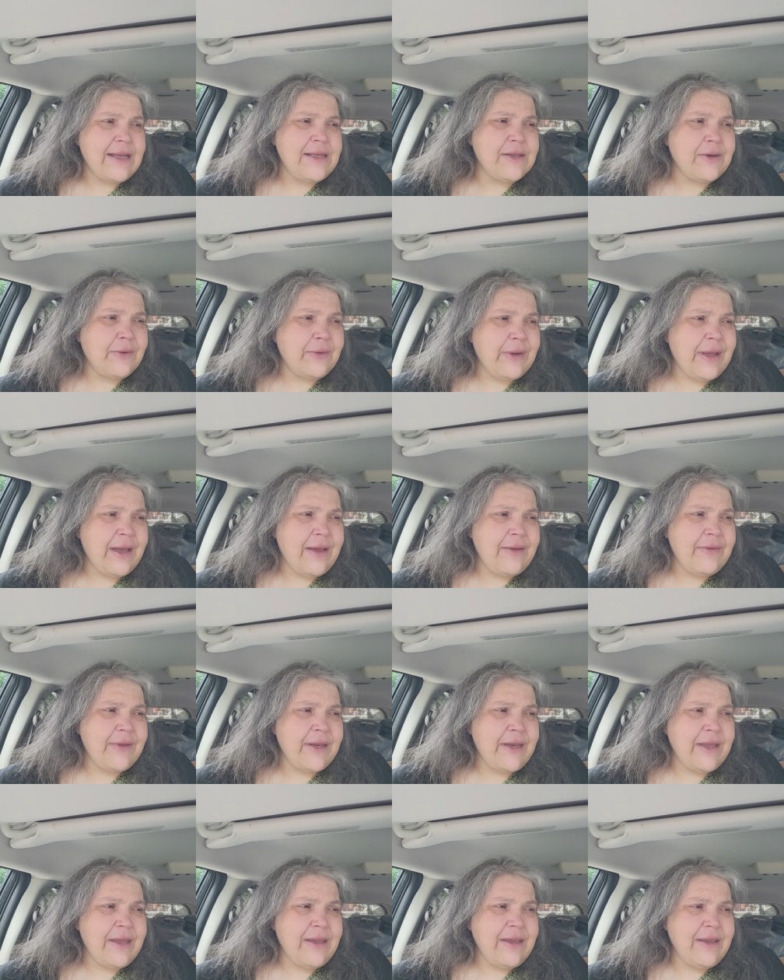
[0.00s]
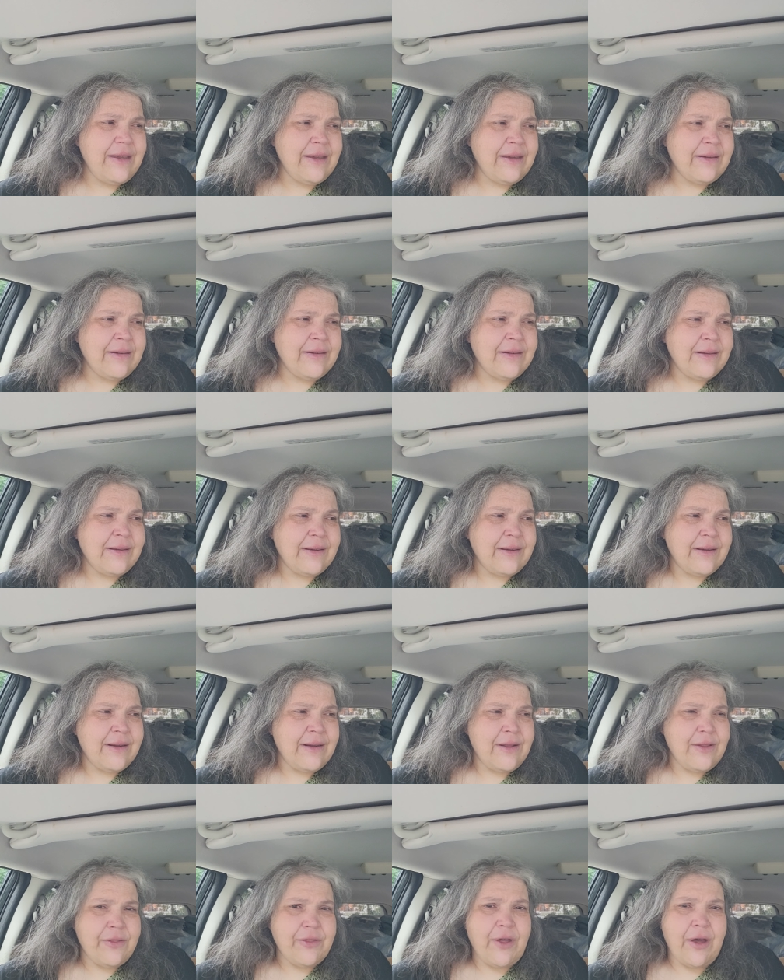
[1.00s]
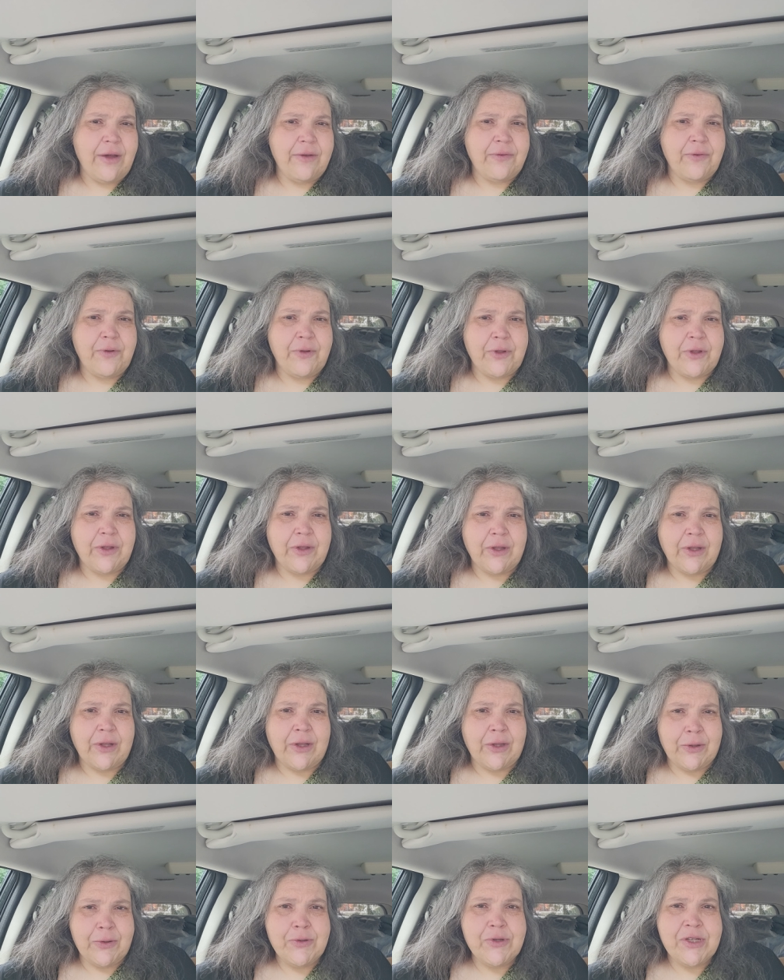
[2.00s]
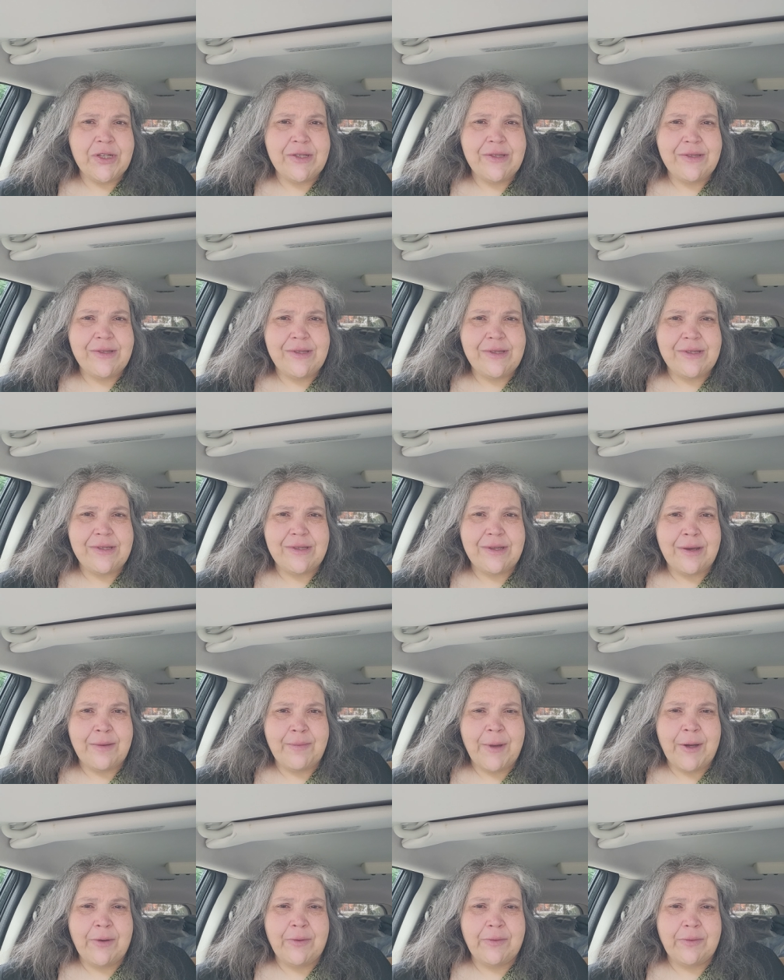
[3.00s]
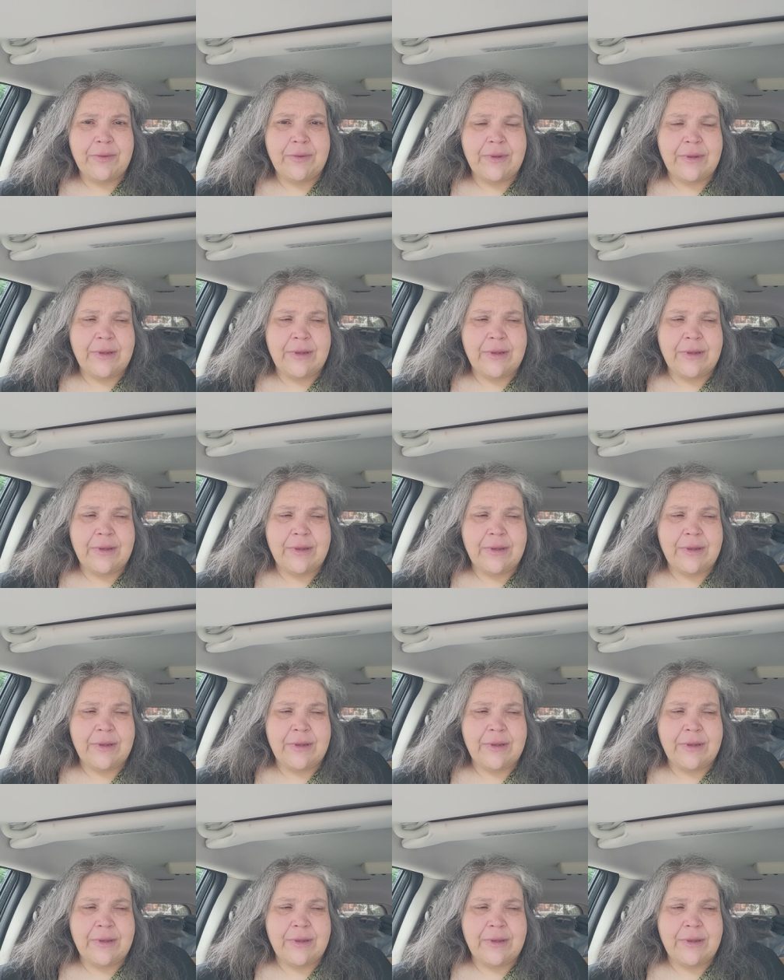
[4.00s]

I don't have any thoughtful conclusions about